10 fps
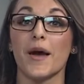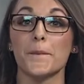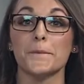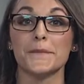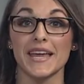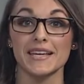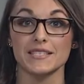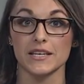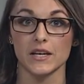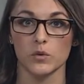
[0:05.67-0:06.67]

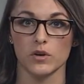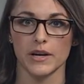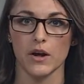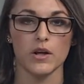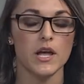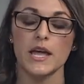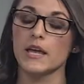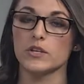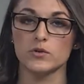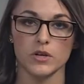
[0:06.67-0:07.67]
amazing workout.
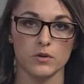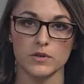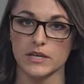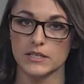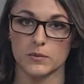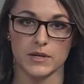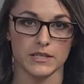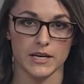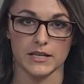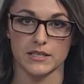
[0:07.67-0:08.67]
And you don't need to be a
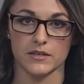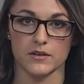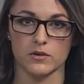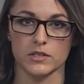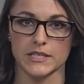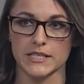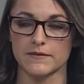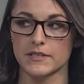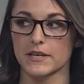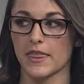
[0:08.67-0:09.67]
dancer or
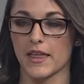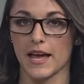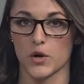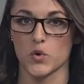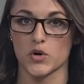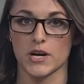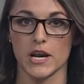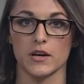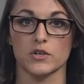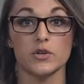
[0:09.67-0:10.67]
even that
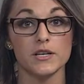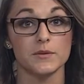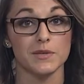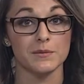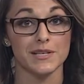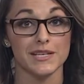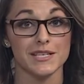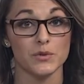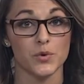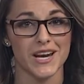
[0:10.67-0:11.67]
coordinated, trust me,
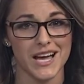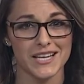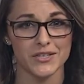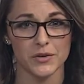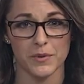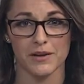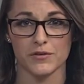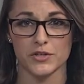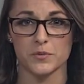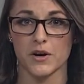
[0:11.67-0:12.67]
because when I took my
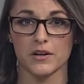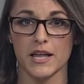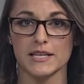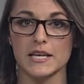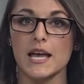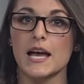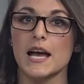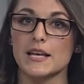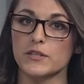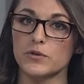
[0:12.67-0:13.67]
first barre class,
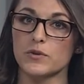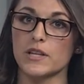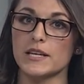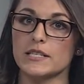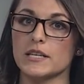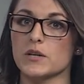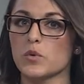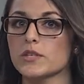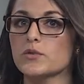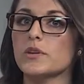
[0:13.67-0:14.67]
I soon realized that it
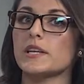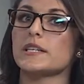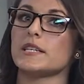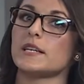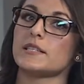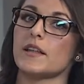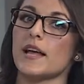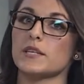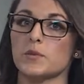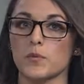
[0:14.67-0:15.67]
wasn't really a dance
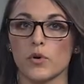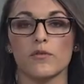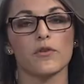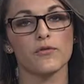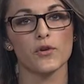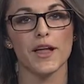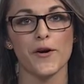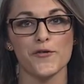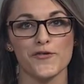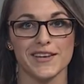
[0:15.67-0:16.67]
class, but more of a
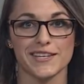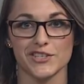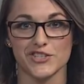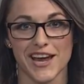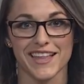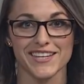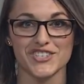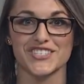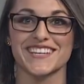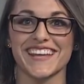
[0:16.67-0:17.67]
full-out fitness
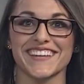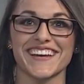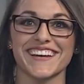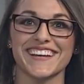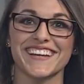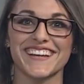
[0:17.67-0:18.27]
challenge. Take a look.